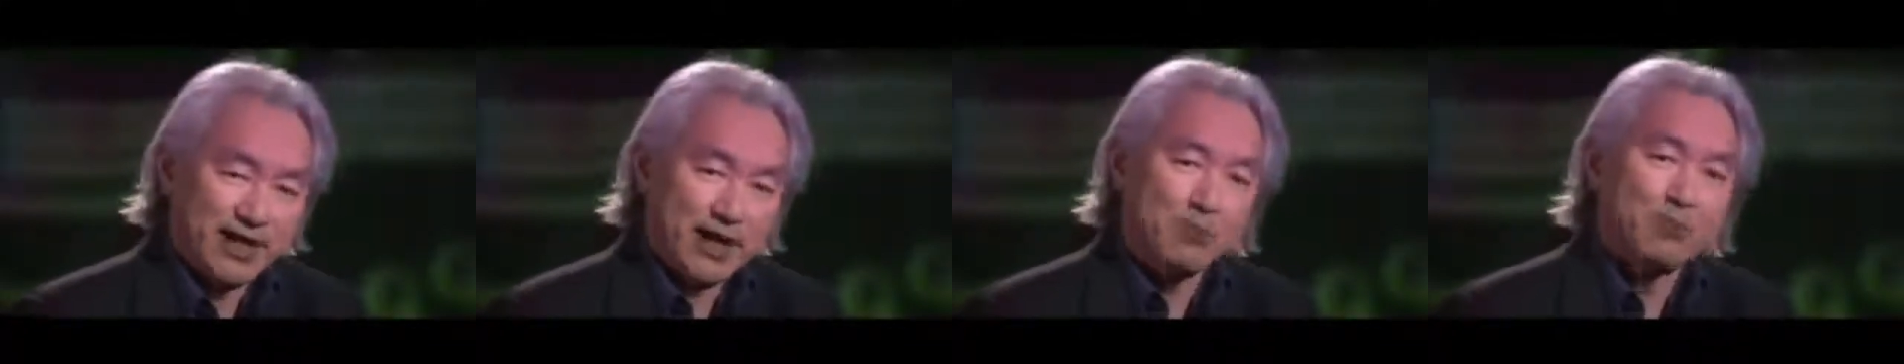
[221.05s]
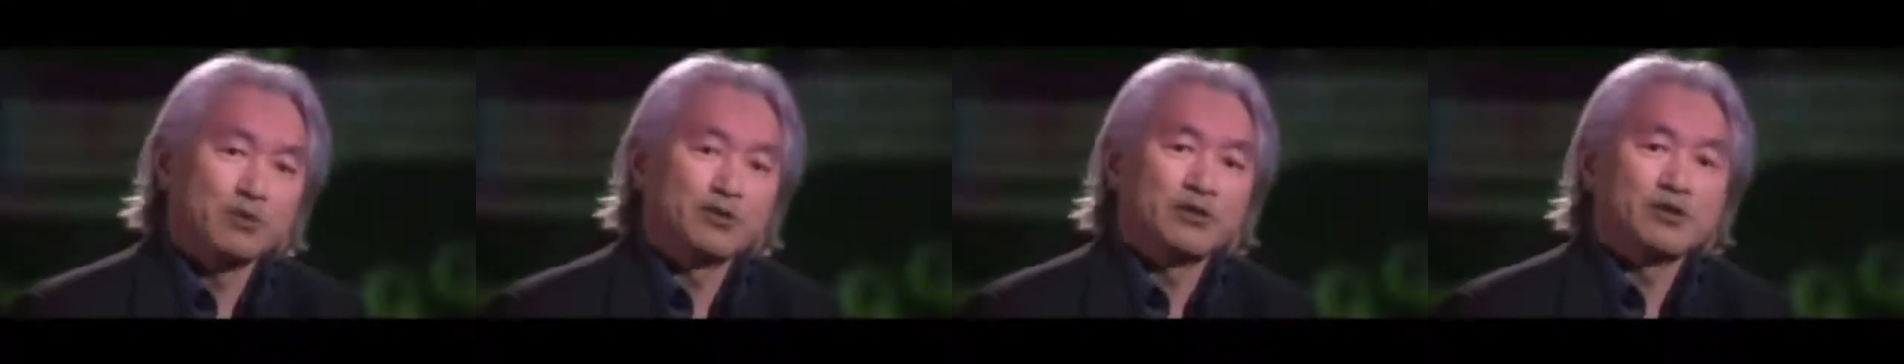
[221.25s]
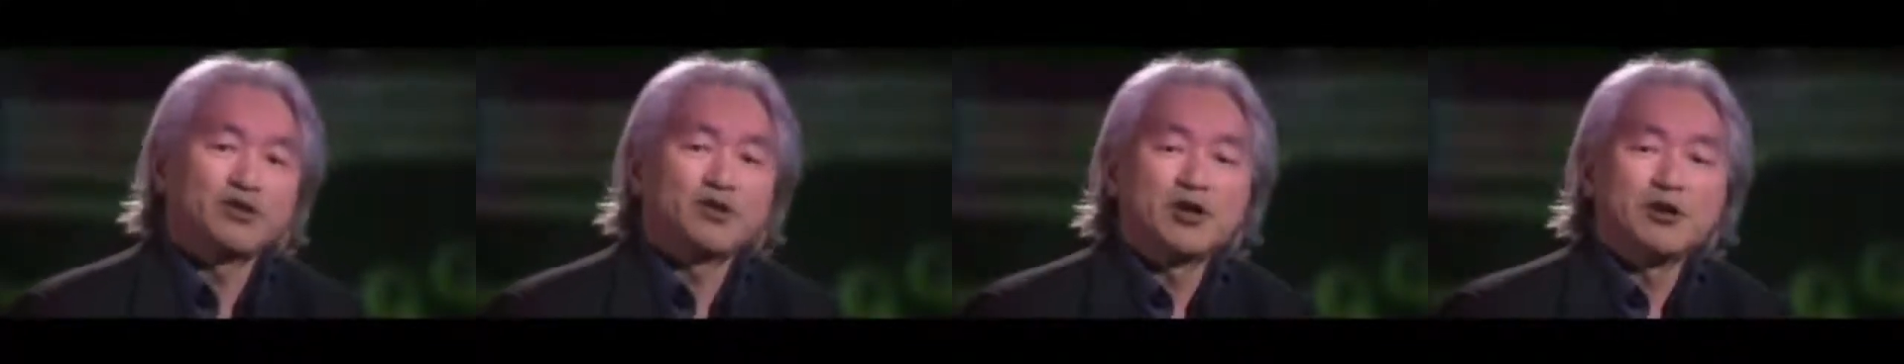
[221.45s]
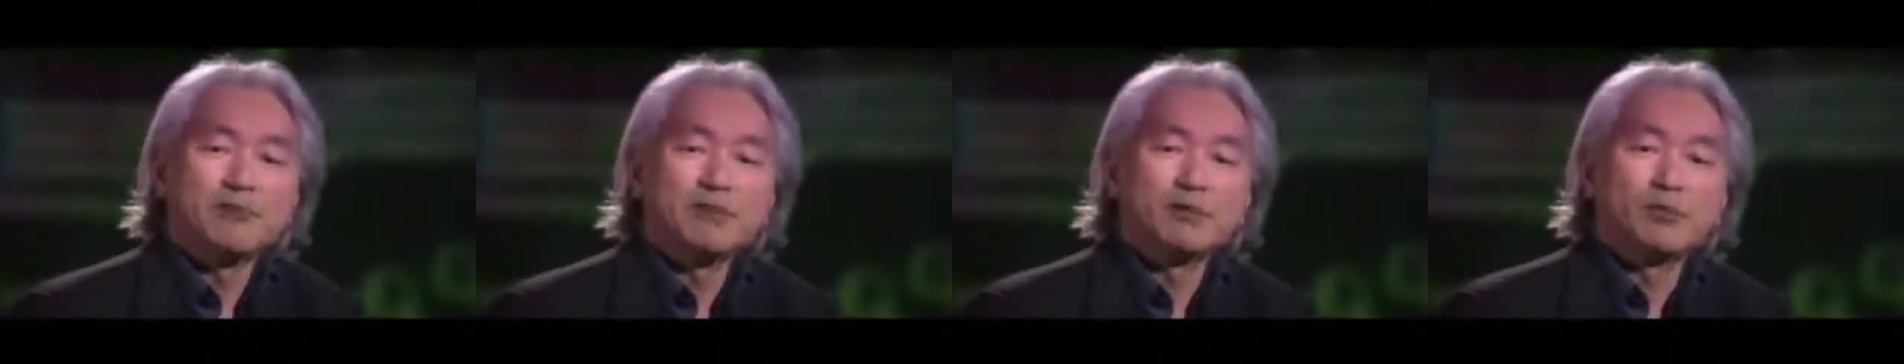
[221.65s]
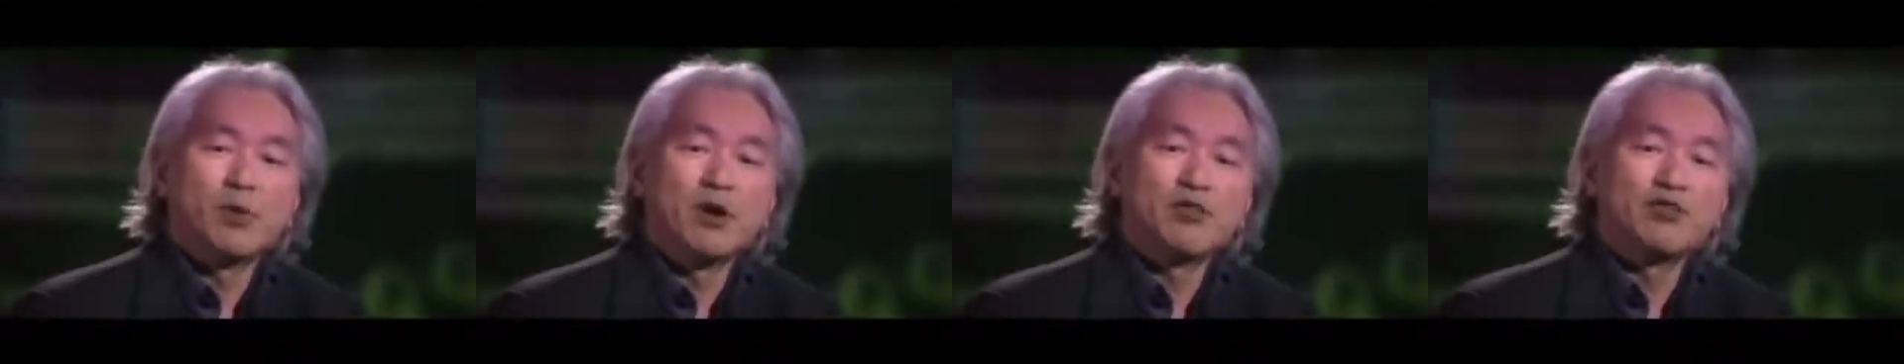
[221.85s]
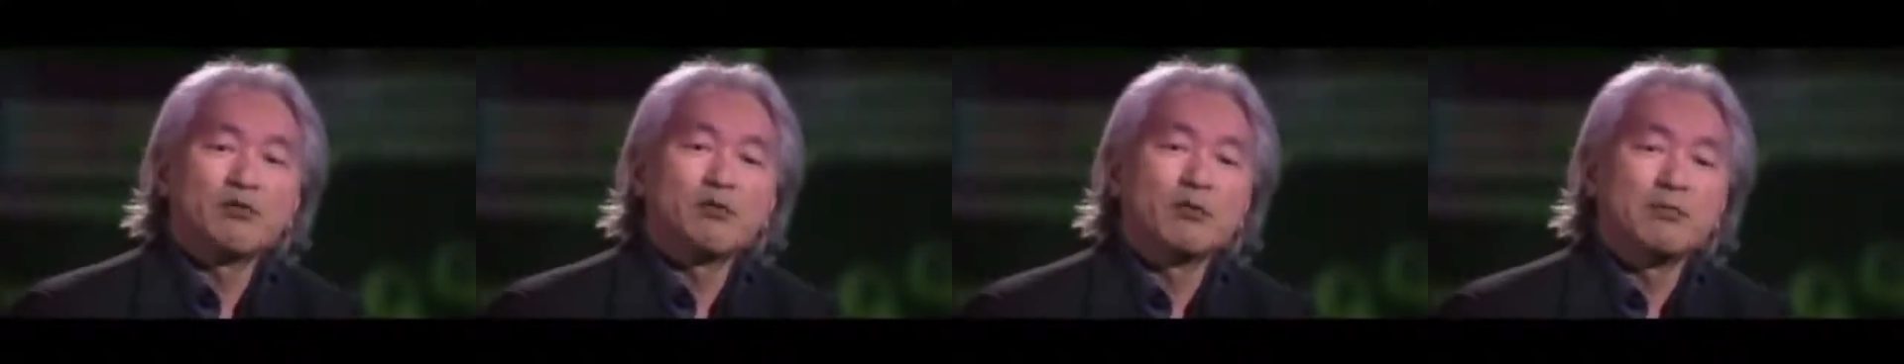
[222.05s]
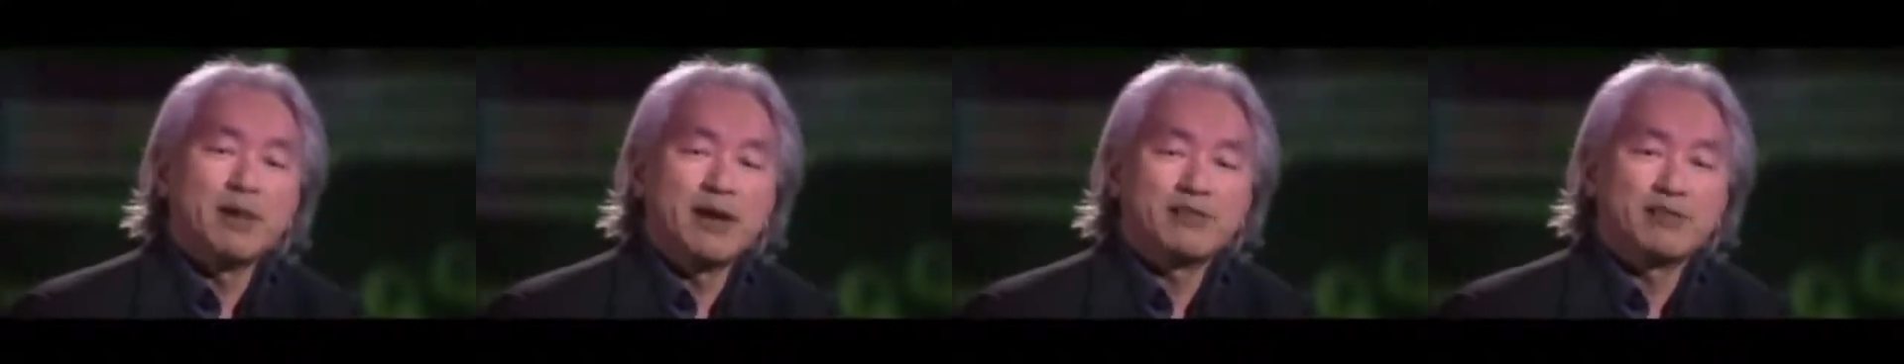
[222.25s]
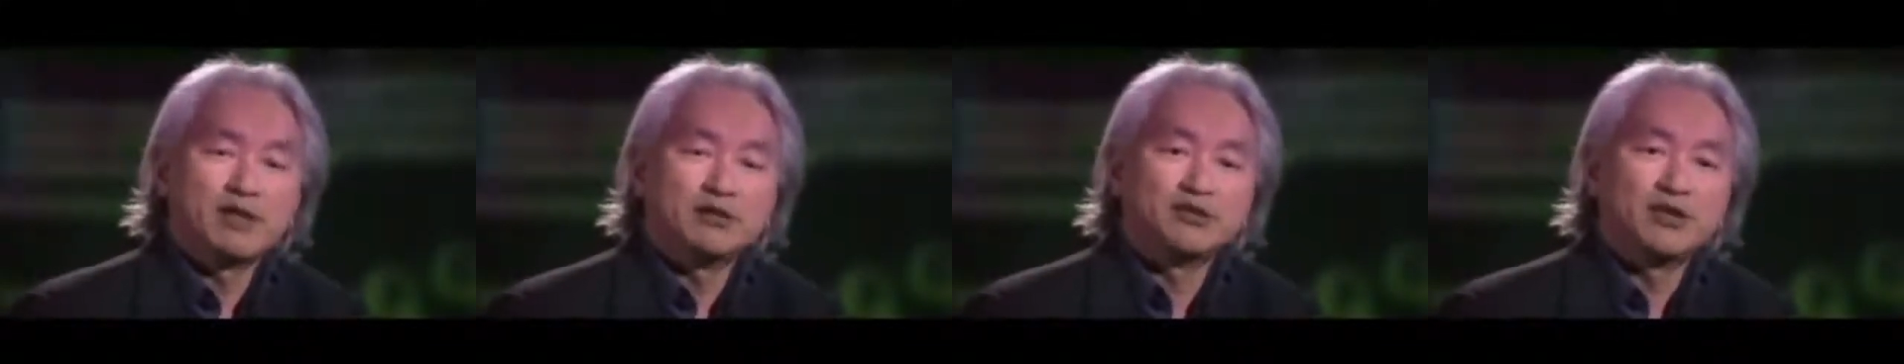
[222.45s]
that will determine whether we
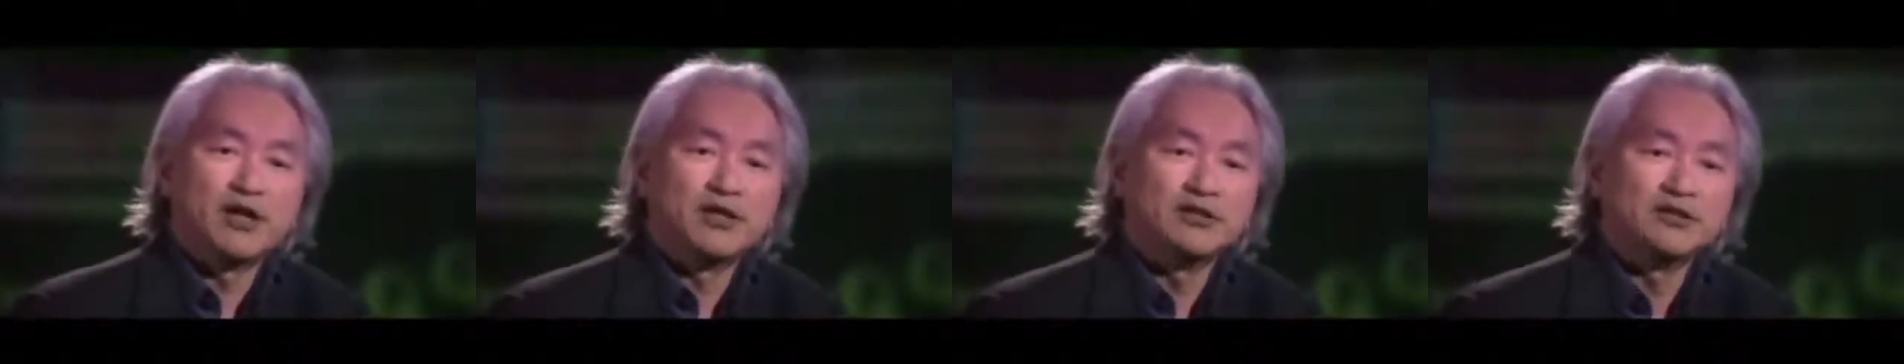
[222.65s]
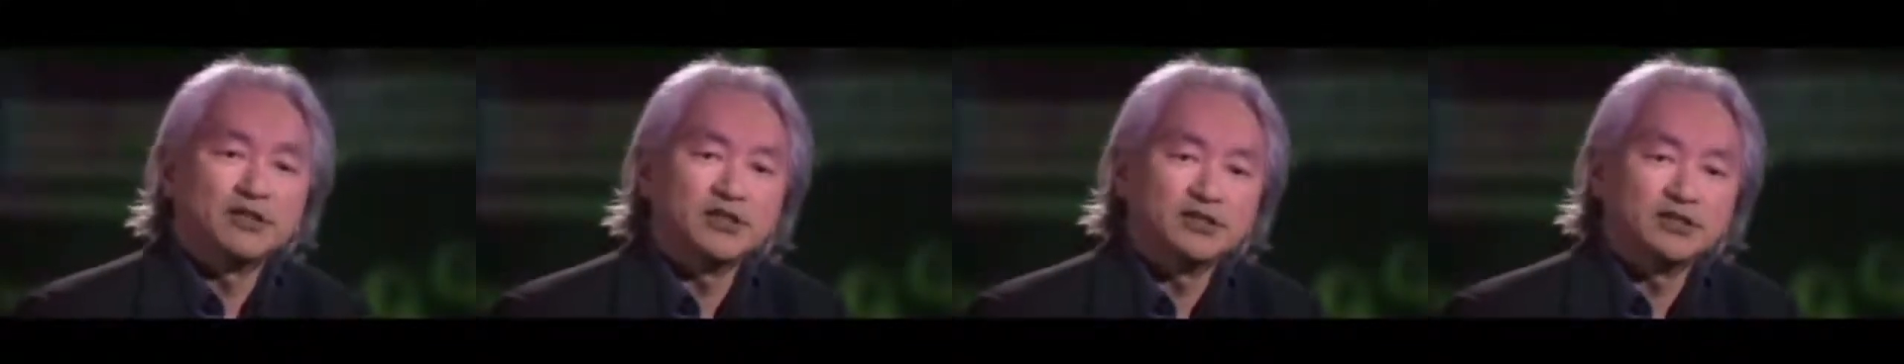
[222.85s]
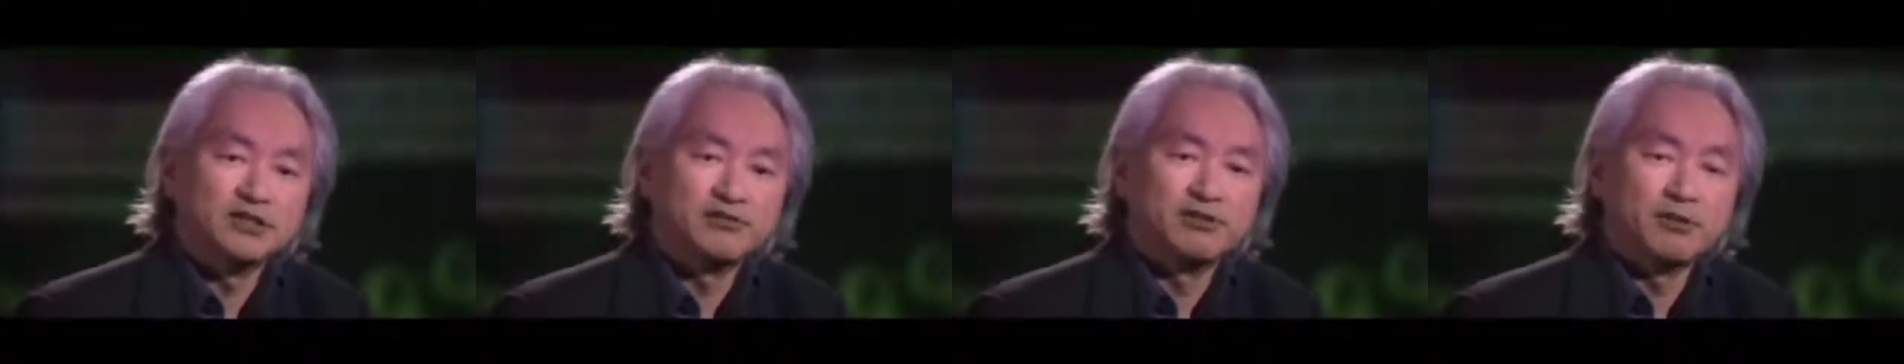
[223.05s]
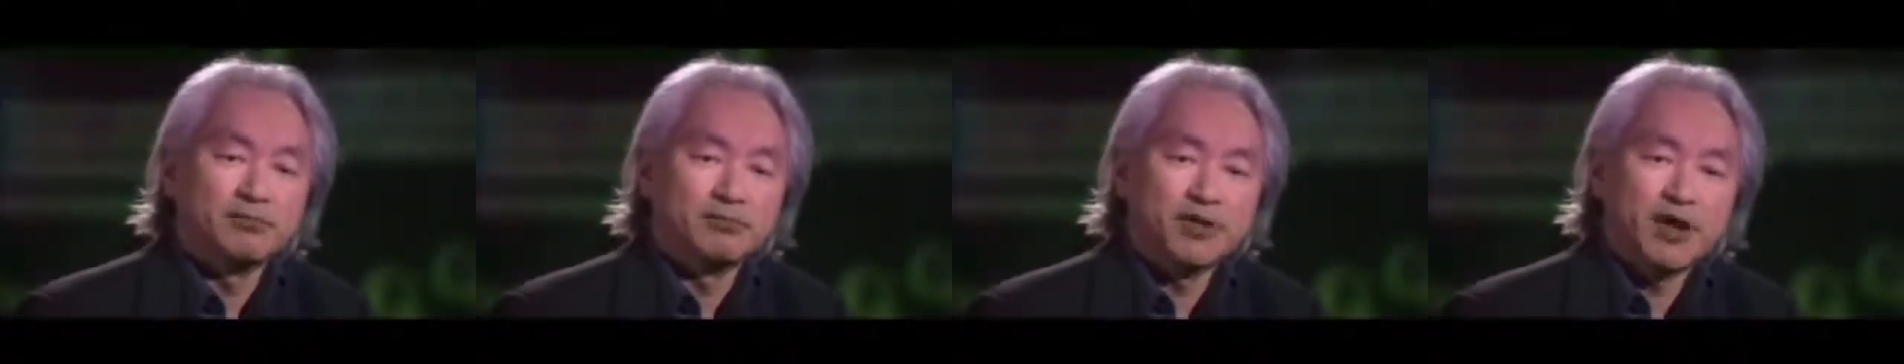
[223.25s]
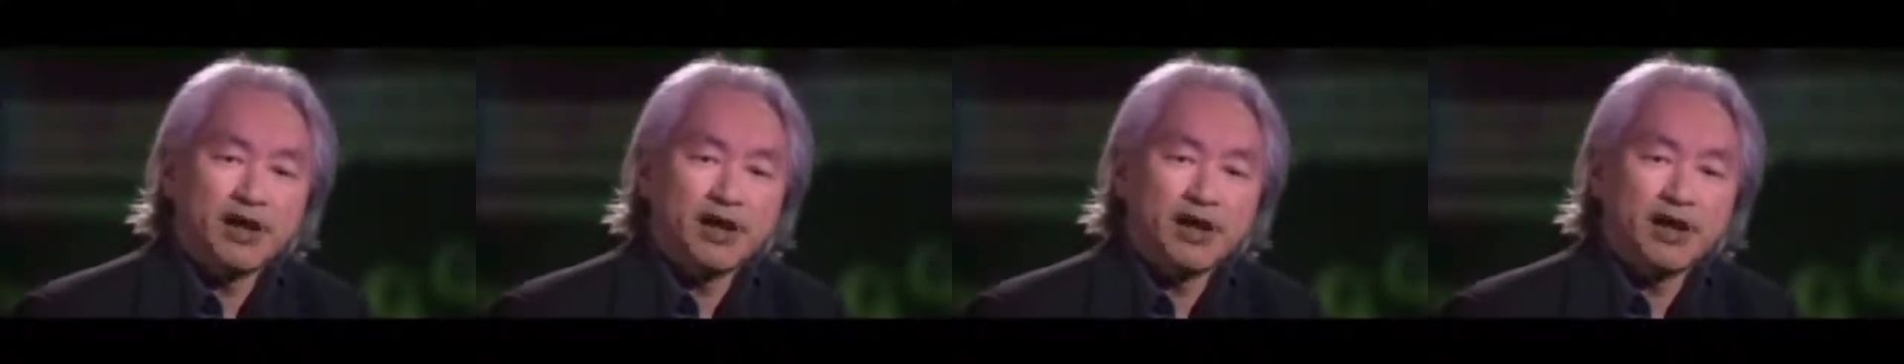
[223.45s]
make the transition from